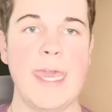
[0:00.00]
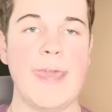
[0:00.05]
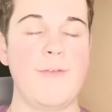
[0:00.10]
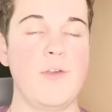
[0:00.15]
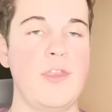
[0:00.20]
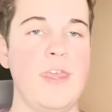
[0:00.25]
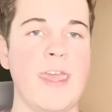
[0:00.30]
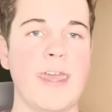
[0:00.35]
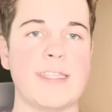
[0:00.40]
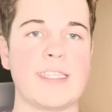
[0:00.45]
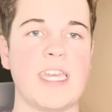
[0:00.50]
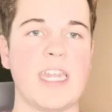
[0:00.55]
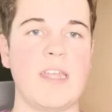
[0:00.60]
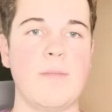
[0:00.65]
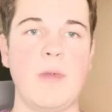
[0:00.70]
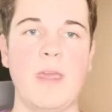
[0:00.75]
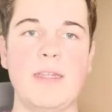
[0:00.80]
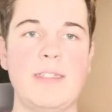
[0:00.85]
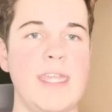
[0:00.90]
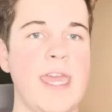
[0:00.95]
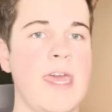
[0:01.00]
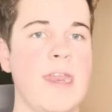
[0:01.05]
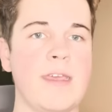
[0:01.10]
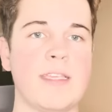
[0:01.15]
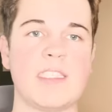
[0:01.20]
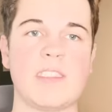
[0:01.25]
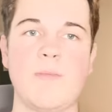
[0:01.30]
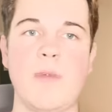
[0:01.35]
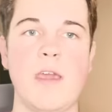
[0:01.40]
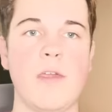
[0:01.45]
If you think it's going to be
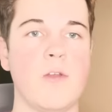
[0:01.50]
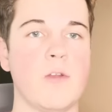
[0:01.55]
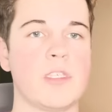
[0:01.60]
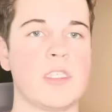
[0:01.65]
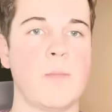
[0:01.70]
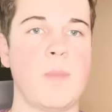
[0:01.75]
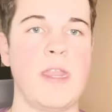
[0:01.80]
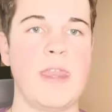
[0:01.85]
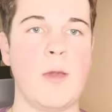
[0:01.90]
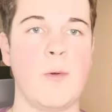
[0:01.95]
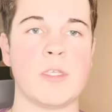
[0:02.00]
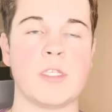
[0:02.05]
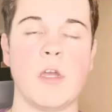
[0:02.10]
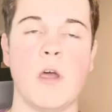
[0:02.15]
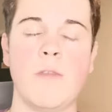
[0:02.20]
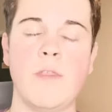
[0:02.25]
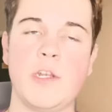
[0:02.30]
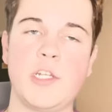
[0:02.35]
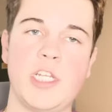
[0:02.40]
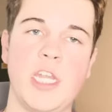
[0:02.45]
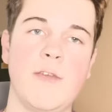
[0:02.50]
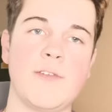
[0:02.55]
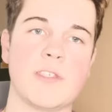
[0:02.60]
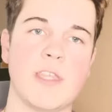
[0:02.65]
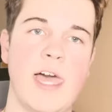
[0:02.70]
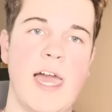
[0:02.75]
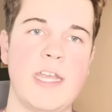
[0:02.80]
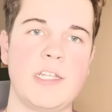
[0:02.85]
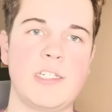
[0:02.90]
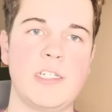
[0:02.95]
Danna Smith or somebody that was on the
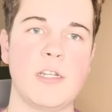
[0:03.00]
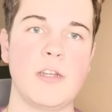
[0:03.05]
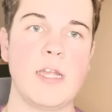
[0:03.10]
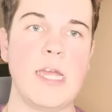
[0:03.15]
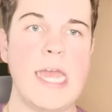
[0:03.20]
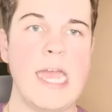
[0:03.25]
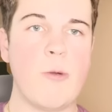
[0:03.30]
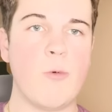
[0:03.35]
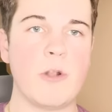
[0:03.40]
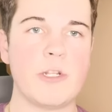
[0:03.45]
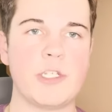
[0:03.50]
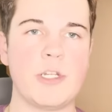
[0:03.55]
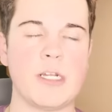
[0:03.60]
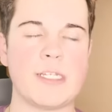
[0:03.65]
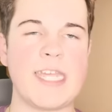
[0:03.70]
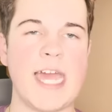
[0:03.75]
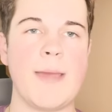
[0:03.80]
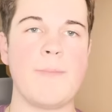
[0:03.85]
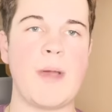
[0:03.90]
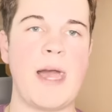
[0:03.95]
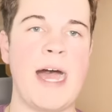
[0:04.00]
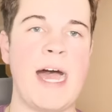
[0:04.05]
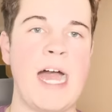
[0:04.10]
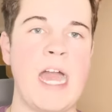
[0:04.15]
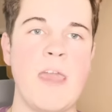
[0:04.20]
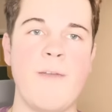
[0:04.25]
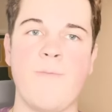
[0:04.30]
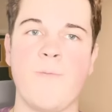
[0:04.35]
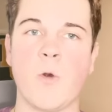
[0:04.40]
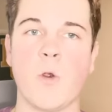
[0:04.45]
Chiefs last year, I want you to type
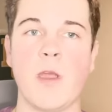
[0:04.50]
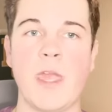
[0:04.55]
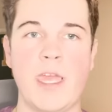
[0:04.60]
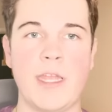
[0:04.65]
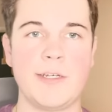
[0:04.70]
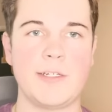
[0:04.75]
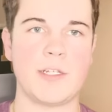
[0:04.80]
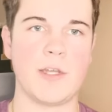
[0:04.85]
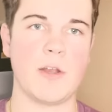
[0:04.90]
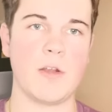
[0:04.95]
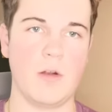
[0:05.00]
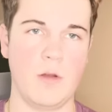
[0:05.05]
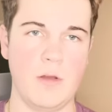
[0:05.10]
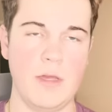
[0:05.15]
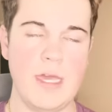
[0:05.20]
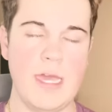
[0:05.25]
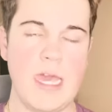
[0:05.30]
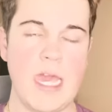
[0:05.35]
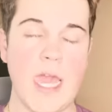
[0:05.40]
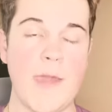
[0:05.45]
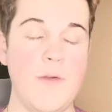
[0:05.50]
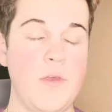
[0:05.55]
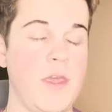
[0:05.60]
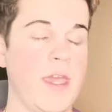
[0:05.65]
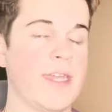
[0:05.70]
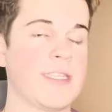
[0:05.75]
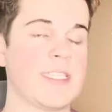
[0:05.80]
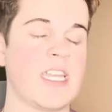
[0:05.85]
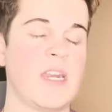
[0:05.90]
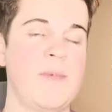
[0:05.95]
I for internal. If you
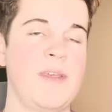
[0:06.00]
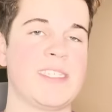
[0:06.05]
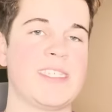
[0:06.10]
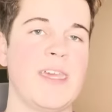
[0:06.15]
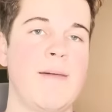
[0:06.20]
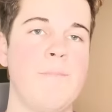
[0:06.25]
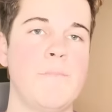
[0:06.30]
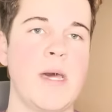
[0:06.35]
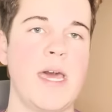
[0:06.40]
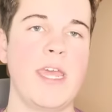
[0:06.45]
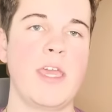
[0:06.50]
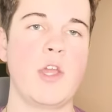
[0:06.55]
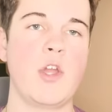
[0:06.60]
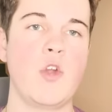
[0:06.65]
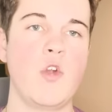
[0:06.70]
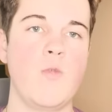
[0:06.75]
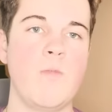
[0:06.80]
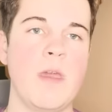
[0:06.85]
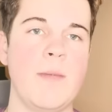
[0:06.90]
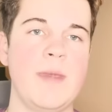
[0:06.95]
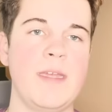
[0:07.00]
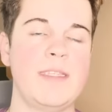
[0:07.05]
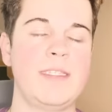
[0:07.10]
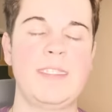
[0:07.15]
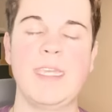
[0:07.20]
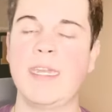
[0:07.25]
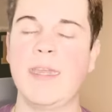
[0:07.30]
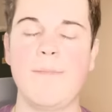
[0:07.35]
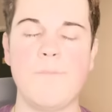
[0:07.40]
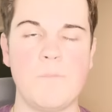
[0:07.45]
think it's going to be somebody who maybe
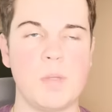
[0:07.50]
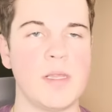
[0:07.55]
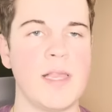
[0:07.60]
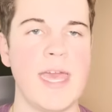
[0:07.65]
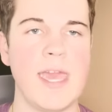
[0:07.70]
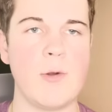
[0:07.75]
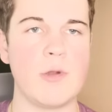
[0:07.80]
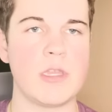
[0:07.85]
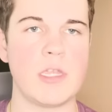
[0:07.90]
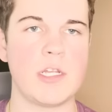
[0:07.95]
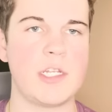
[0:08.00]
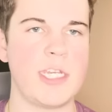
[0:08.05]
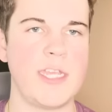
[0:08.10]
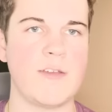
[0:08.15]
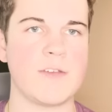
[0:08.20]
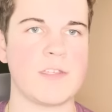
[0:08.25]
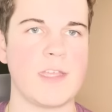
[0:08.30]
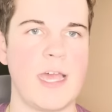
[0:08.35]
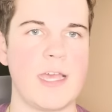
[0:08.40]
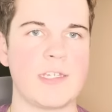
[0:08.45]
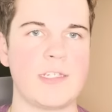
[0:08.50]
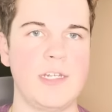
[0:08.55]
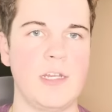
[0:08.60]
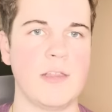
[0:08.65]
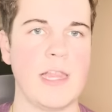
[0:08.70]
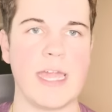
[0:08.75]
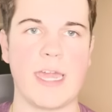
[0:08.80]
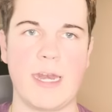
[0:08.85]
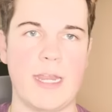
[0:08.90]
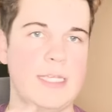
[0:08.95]
didn't play with the Chiefs last
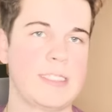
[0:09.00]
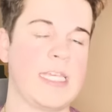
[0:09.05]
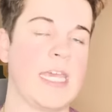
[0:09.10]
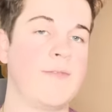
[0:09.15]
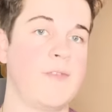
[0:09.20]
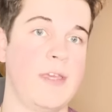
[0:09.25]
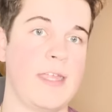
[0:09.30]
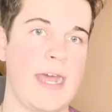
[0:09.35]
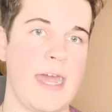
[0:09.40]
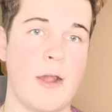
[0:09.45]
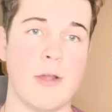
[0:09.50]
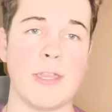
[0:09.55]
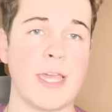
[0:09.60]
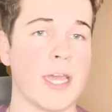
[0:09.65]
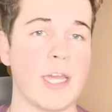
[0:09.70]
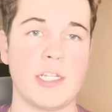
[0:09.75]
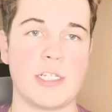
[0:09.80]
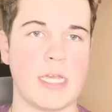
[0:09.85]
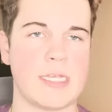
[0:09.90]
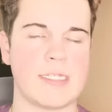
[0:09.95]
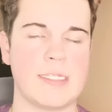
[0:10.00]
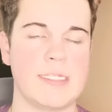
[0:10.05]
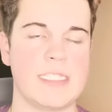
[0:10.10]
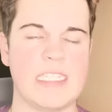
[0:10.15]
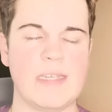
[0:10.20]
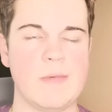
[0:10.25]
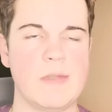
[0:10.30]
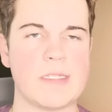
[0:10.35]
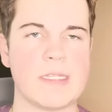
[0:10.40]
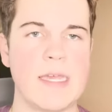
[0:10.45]
year, like an Xavien Howard, like a Justin
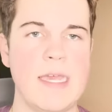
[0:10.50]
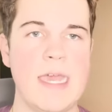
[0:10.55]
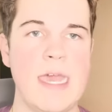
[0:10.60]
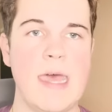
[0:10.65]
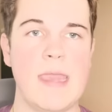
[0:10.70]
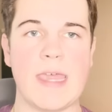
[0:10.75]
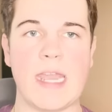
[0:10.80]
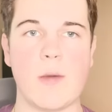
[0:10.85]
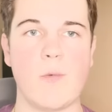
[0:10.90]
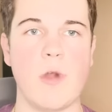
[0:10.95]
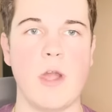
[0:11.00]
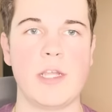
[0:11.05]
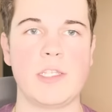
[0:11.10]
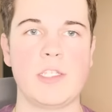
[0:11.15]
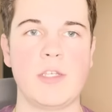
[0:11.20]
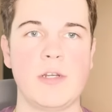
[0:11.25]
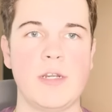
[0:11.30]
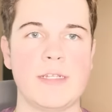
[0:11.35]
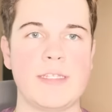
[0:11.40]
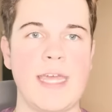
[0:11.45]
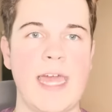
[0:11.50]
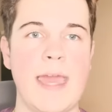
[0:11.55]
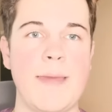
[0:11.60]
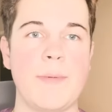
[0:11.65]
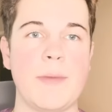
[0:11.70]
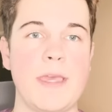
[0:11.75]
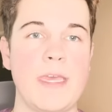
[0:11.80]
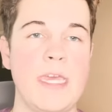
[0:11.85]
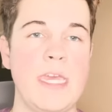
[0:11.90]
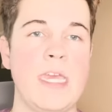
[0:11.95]
Simmons, then I want you to
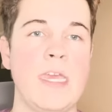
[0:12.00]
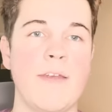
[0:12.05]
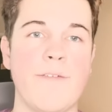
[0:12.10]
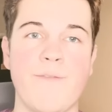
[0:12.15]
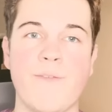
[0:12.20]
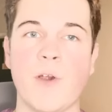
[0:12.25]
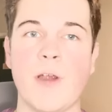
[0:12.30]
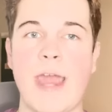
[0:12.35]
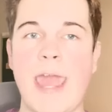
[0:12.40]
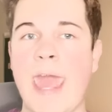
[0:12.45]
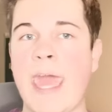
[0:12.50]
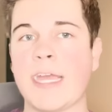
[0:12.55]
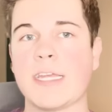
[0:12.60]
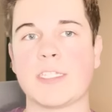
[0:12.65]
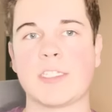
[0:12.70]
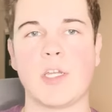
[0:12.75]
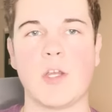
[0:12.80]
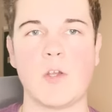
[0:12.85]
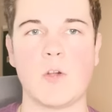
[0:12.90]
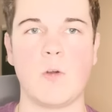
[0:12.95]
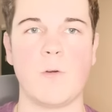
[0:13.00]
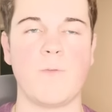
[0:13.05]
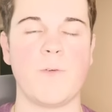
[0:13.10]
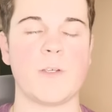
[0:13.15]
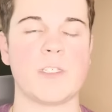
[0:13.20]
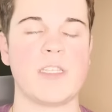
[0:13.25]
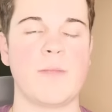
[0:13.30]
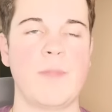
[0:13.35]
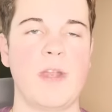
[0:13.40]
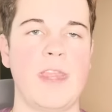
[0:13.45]
type E for external
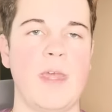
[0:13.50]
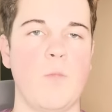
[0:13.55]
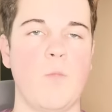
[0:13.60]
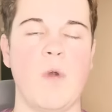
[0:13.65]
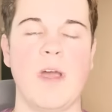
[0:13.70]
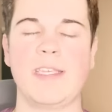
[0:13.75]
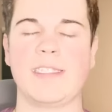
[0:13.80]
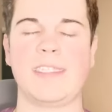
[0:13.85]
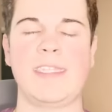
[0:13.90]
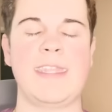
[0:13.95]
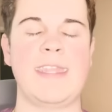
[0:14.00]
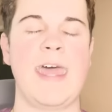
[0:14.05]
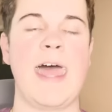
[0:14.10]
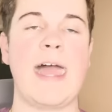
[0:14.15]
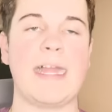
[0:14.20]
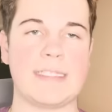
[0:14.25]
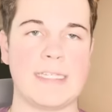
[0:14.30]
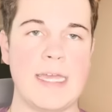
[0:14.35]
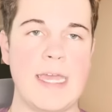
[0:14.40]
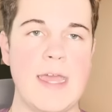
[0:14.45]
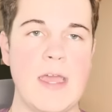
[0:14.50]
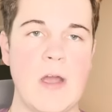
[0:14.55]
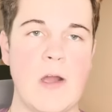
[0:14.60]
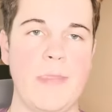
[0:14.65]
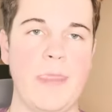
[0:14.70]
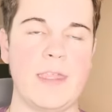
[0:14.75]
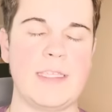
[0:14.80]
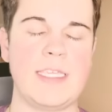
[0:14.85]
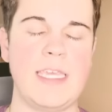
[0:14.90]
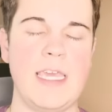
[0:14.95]
for somebody that was not
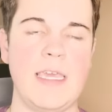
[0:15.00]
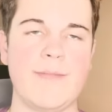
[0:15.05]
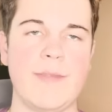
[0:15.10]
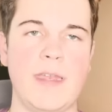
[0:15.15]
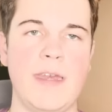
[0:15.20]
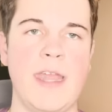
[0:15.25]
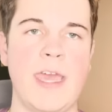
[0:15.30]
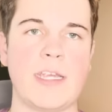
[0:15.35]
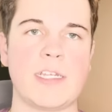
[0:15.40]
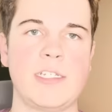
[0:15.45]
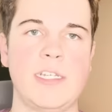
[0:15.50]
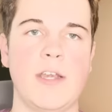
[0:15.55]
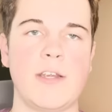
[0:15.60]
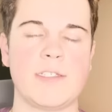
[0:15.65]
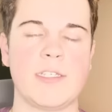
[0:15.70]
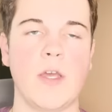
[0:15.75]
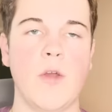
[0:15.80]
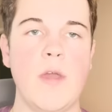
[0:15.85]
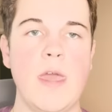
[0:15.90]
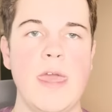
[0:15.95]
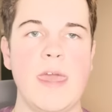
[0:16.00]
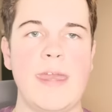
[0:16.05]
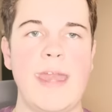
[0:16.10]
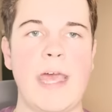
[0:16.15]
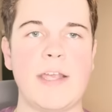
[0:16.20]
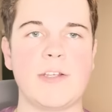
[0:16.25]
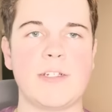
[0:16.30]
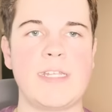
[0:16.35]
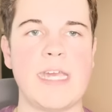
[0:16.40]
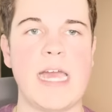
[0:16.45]
on the team next year. So
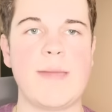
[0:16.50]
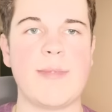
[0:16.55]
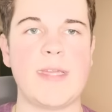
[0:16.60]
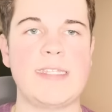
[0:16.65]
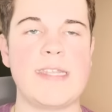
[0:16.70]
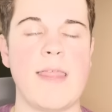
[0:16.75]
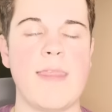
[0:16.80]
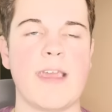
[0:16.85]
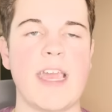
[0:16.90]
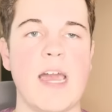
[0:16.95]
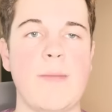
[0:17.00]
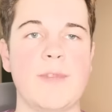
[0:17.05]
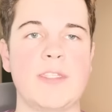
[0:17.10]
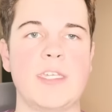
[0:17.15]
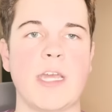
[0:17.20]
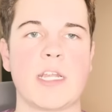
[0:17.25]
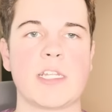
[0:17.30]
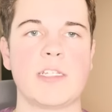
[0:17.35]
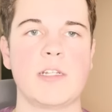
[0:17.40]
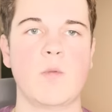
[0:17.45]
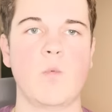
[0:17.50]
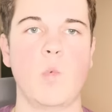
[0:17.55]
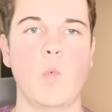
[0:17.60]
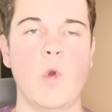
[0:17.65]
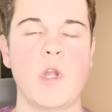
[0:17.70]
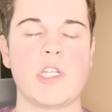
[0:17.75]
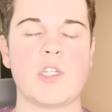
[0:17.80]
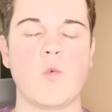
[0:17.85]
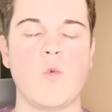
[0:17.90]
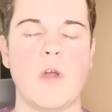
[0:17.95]
now's your time. Get down in the comment section.
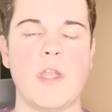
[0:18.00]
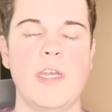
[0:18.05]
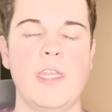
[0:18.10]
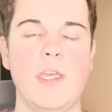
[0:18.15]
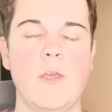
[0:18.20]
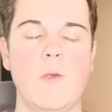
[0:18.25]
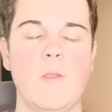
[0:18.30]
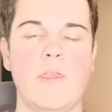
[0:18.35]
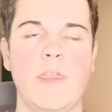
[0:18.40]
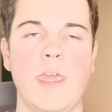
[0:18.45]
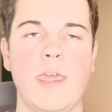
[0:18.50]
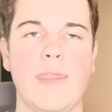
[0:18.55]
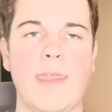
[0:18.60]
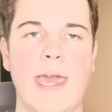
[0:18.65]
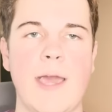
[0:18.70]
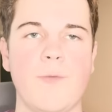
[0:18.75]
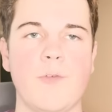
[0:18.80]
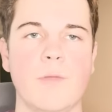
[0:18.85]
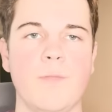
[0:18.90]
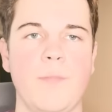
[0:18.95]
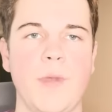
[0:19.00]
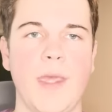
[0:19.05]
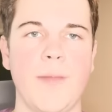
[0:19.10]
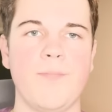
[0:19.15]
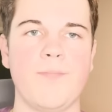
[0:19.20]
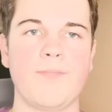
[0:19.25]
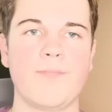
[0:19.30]
Which one do you think that will be?